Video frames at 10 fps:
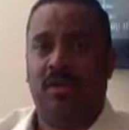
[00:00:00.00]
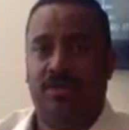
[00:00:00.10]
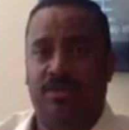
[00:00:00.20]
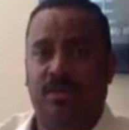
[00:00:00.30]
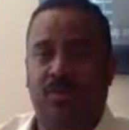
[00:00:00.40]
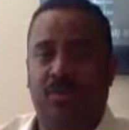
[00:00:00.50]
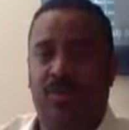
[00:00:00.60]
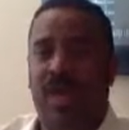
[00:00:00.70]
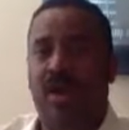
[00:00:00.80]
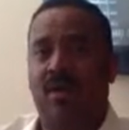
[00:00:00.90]
do with
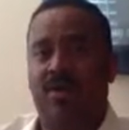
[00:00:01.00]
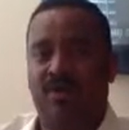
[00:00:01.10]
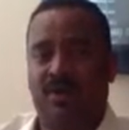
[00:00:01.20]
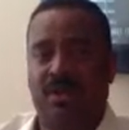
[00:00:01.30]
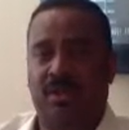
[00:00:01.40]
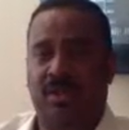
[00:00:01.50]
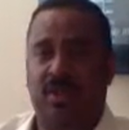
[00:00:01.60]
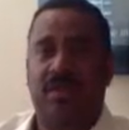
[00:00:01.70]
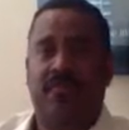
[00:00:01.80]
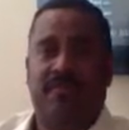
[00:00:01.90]
how the state
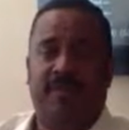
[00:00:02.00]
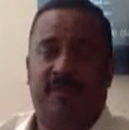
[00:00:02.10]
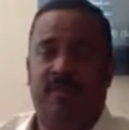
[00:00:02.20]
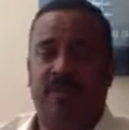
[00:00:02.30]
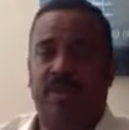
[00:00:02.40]
fares.